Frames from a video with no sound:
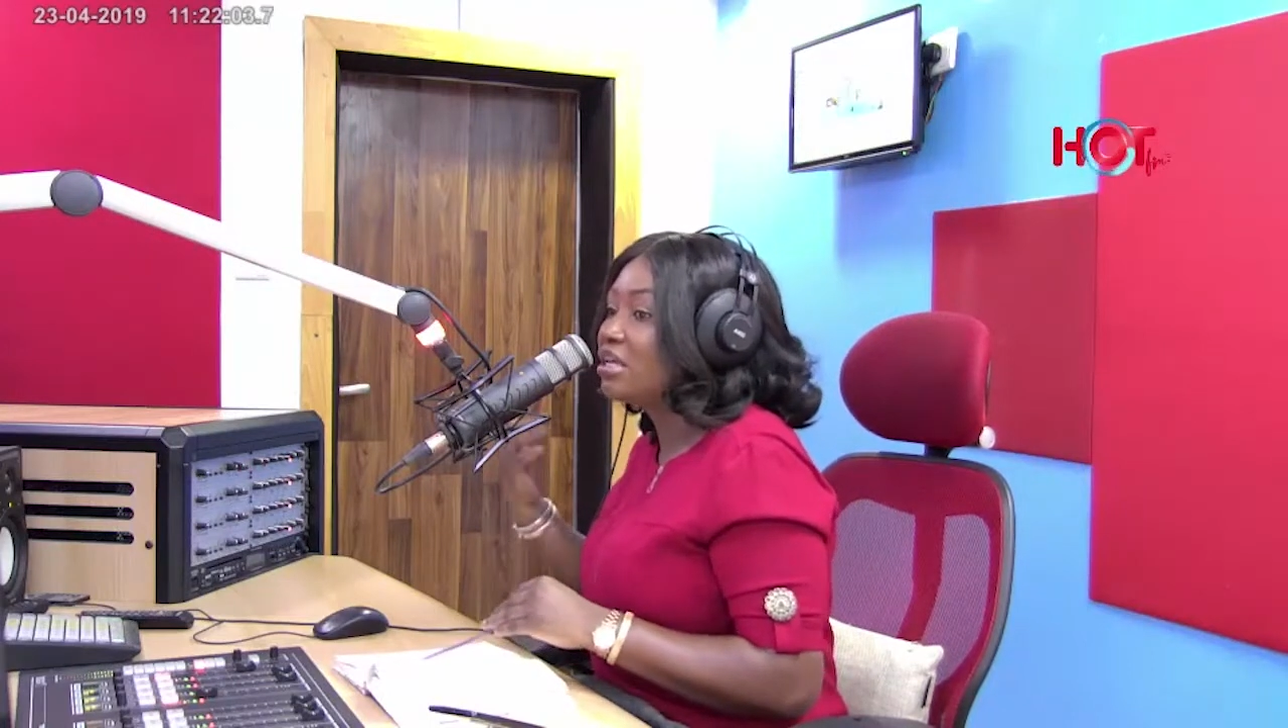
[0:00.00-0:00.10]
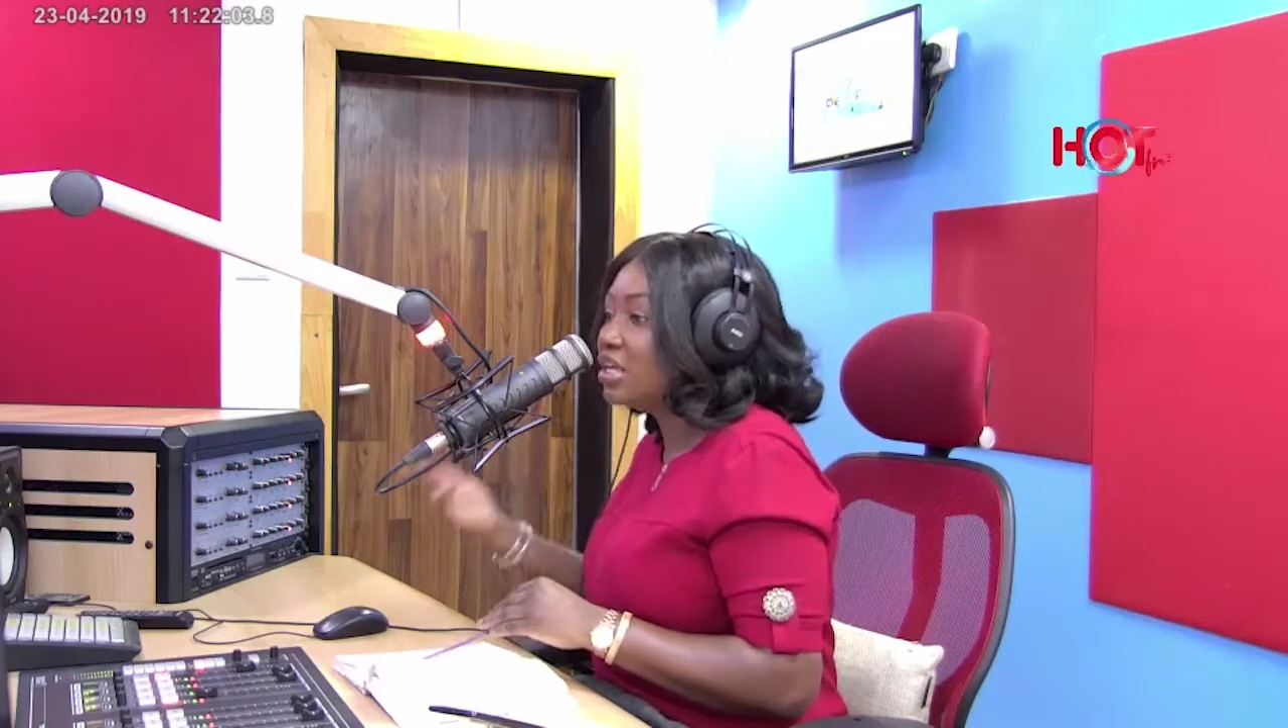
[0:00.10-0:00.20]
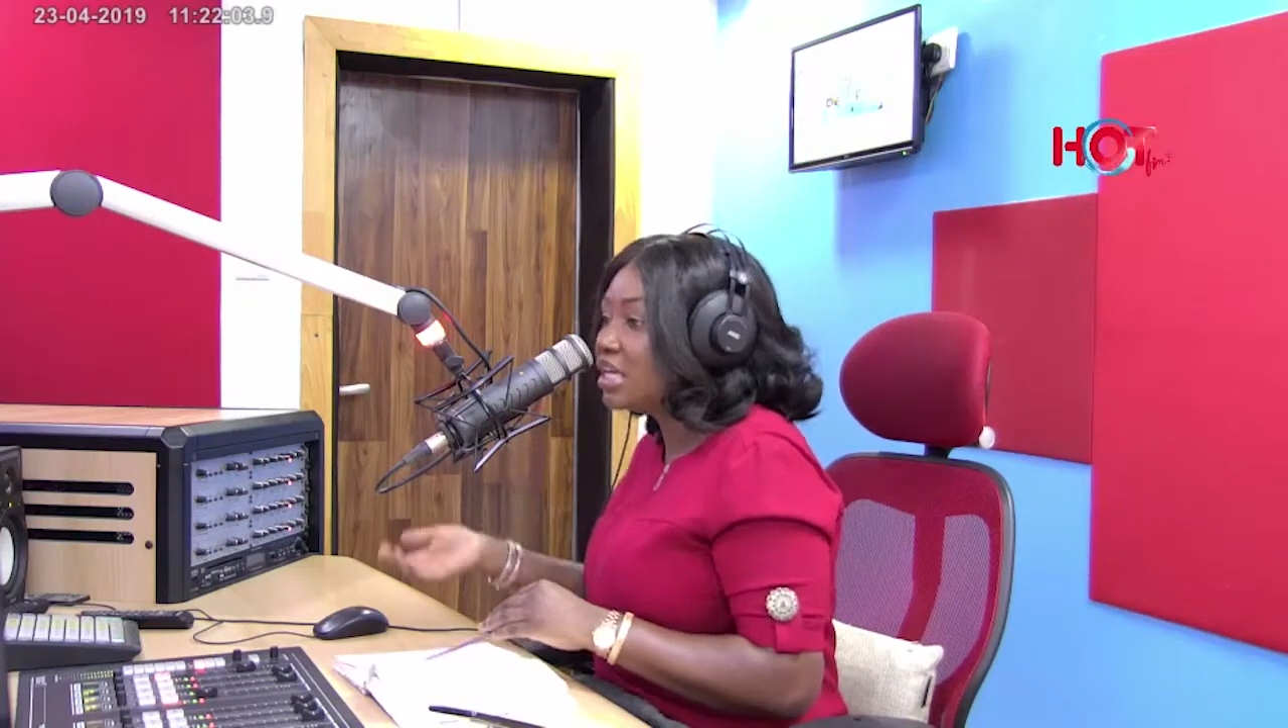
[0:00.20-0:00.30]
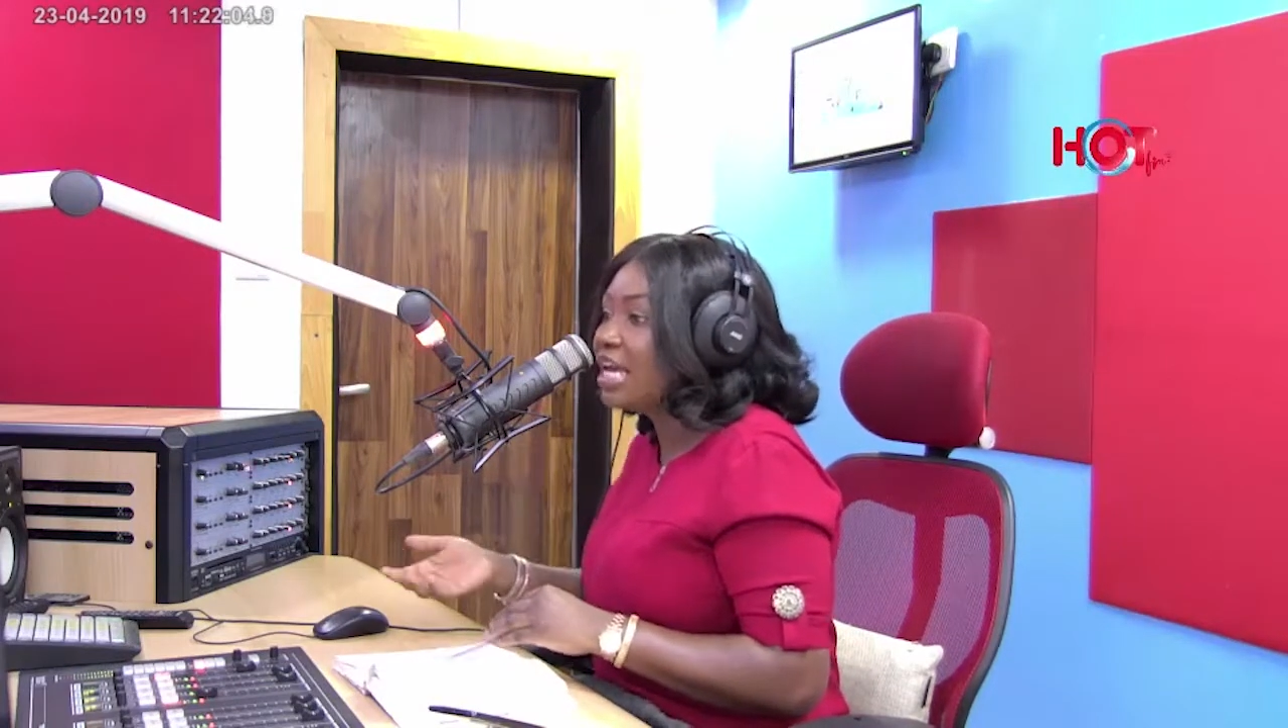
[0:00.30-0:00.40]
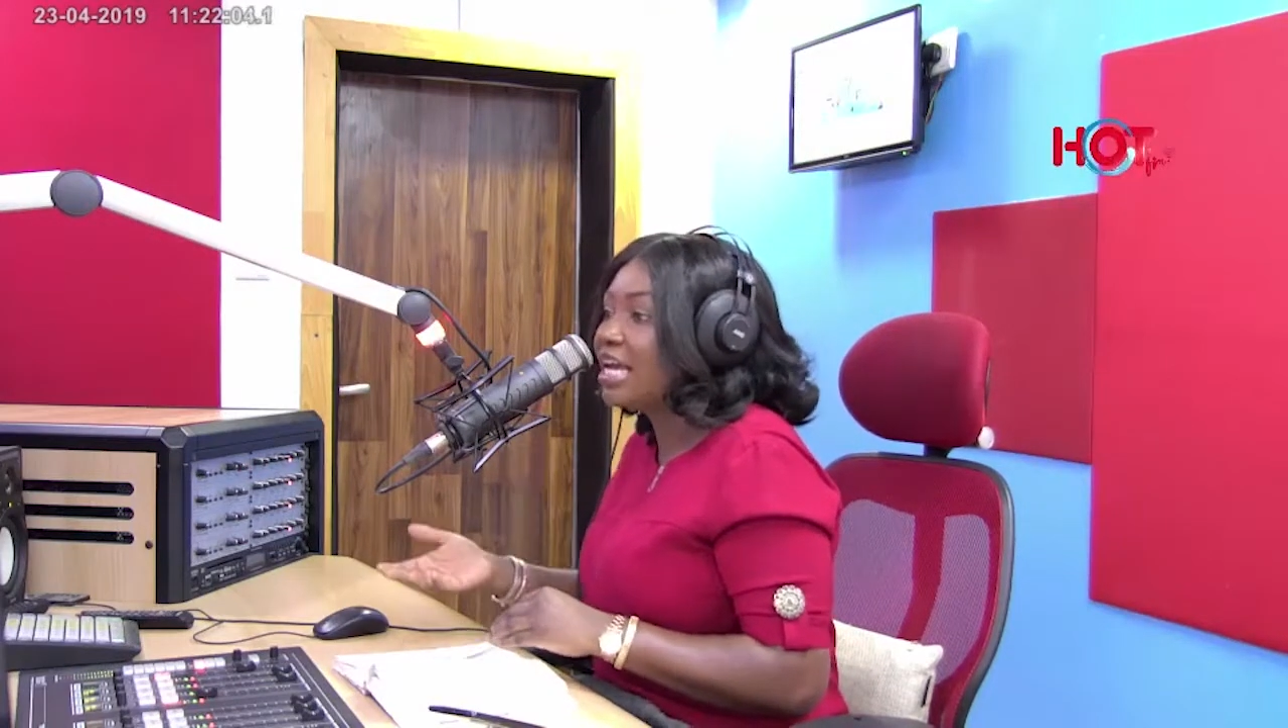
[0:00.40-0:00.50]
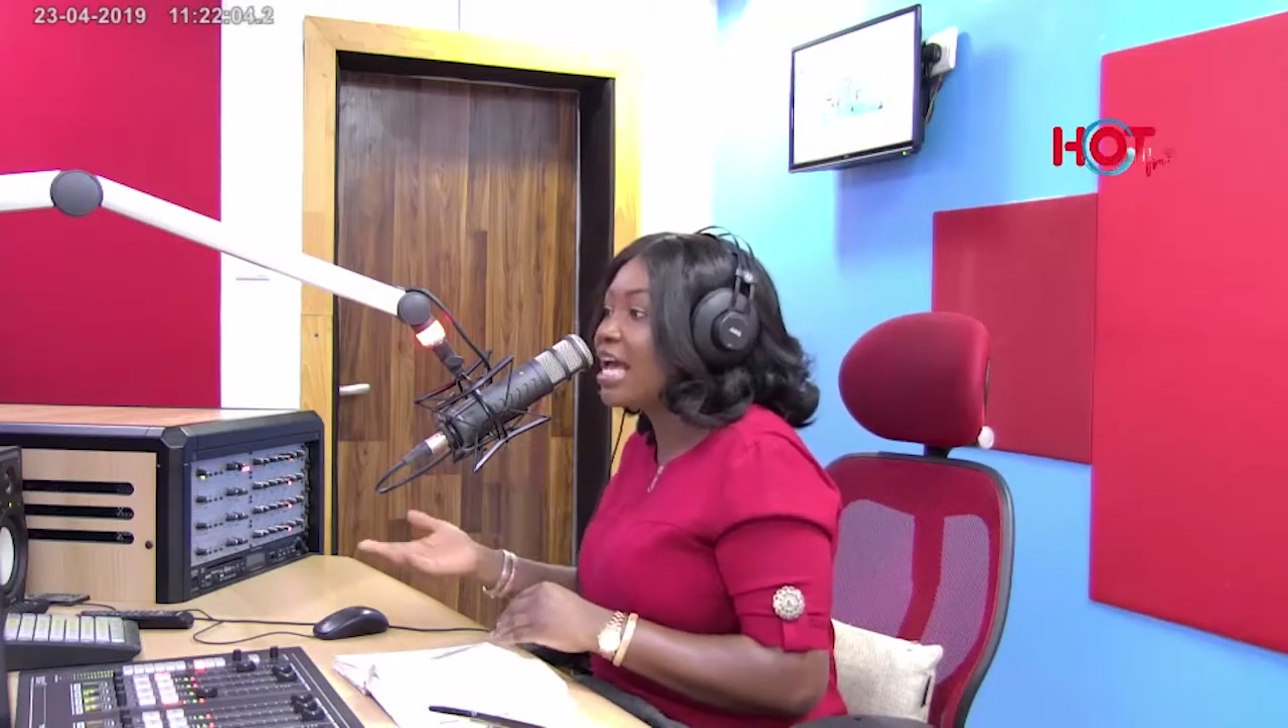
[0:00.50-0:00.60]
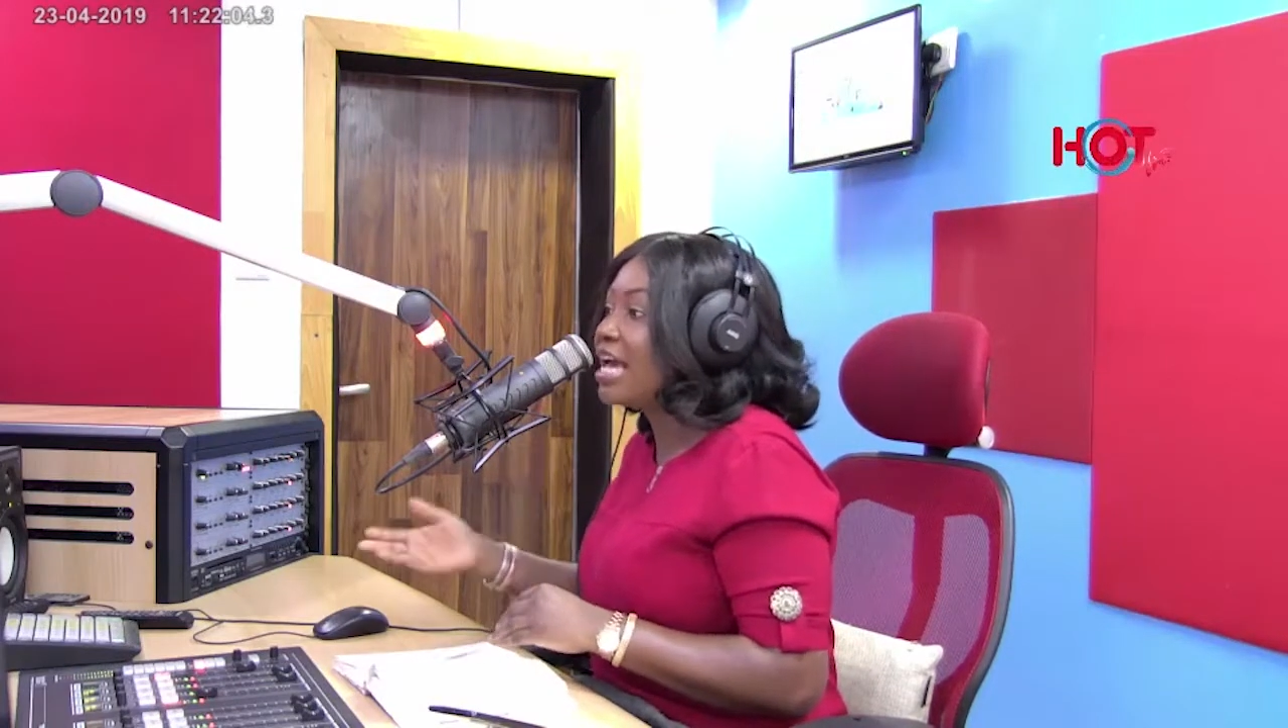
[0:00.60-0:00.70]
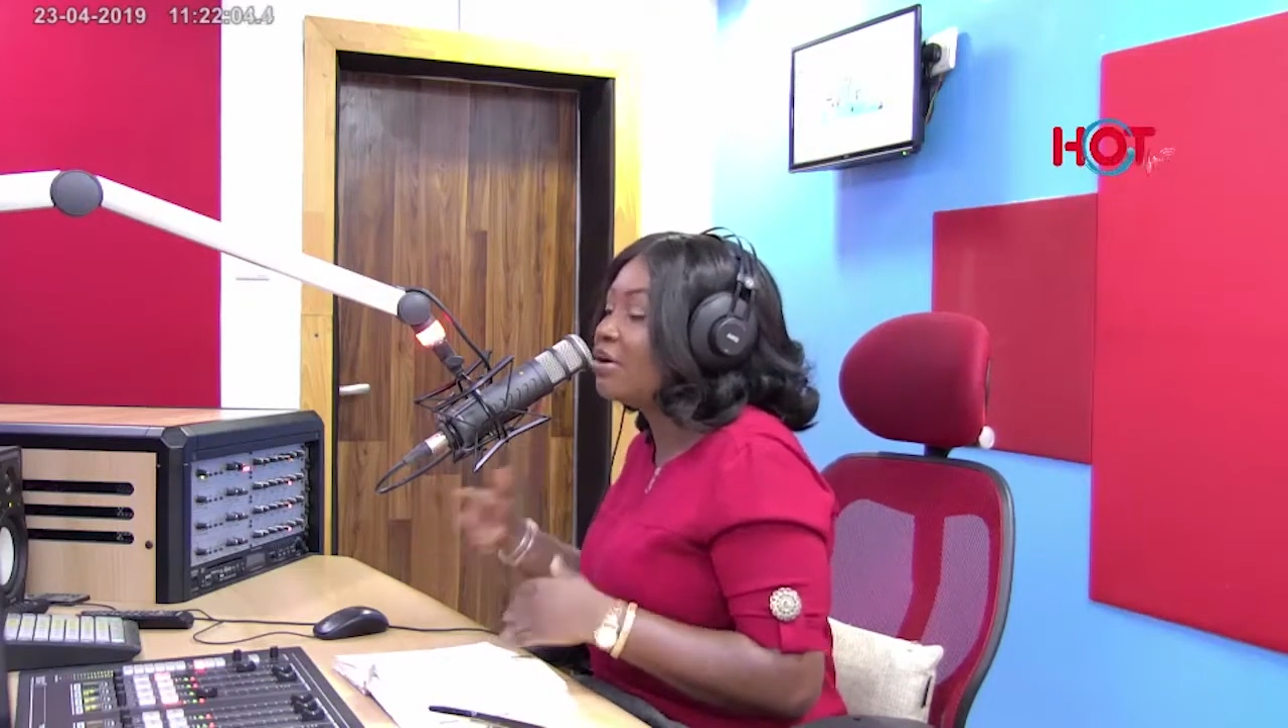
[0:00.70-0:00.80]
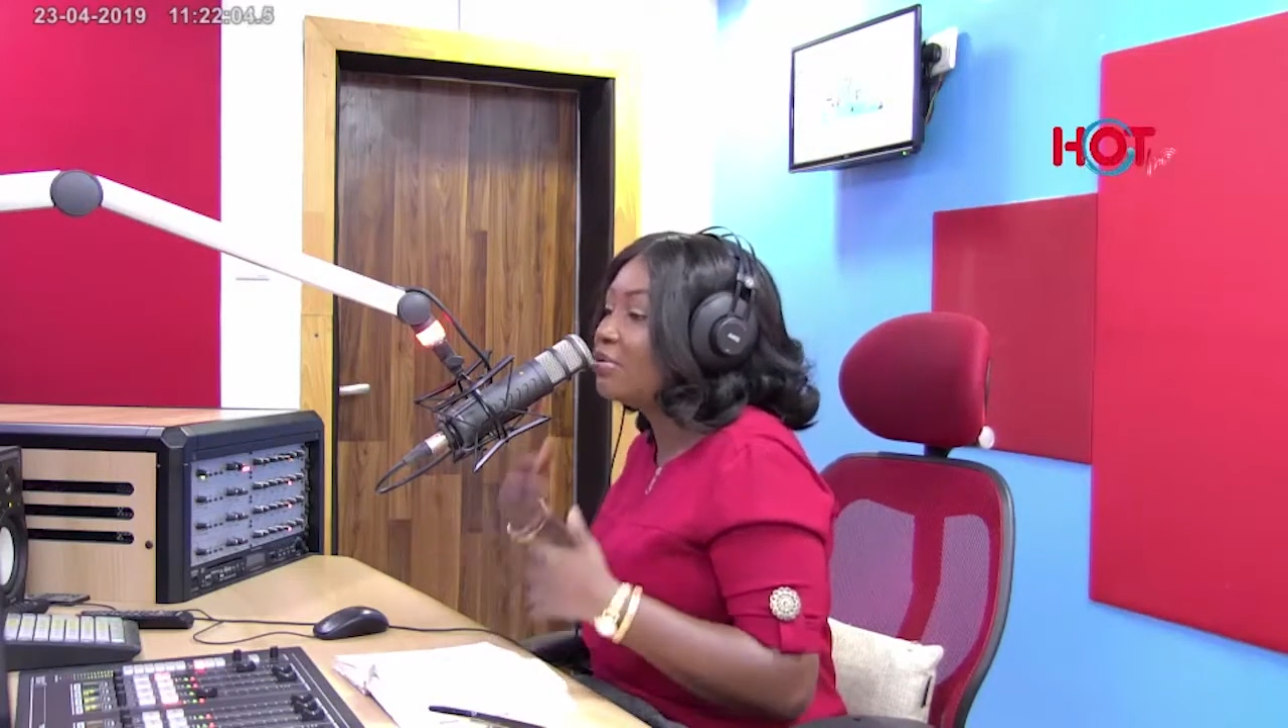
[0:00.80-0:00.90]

a guy